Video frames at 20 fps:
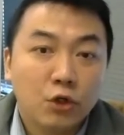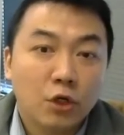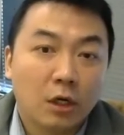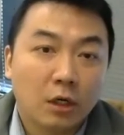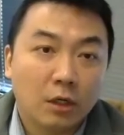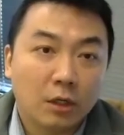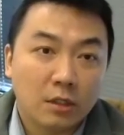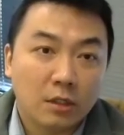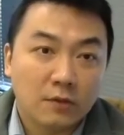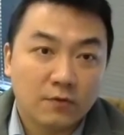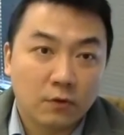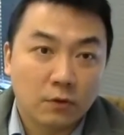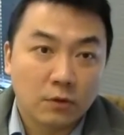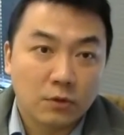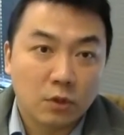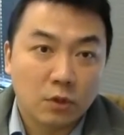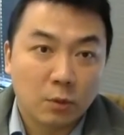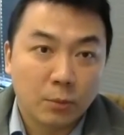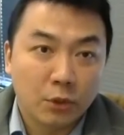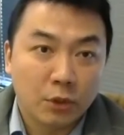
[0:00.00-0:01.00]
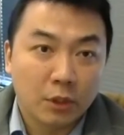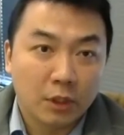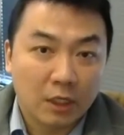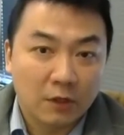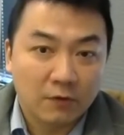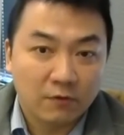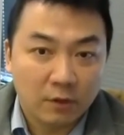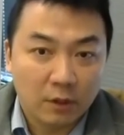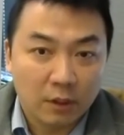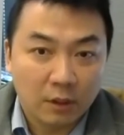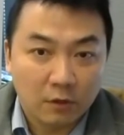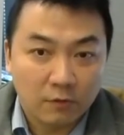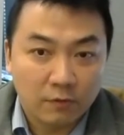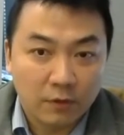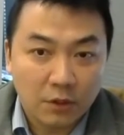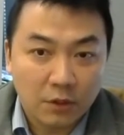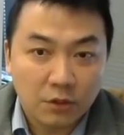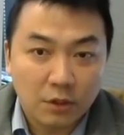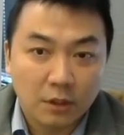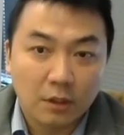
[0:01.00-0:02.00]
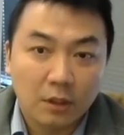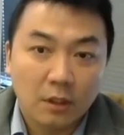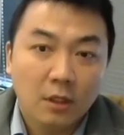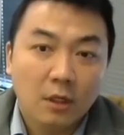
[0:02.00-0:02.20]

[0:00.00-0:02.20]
targets for therapeutic intervention,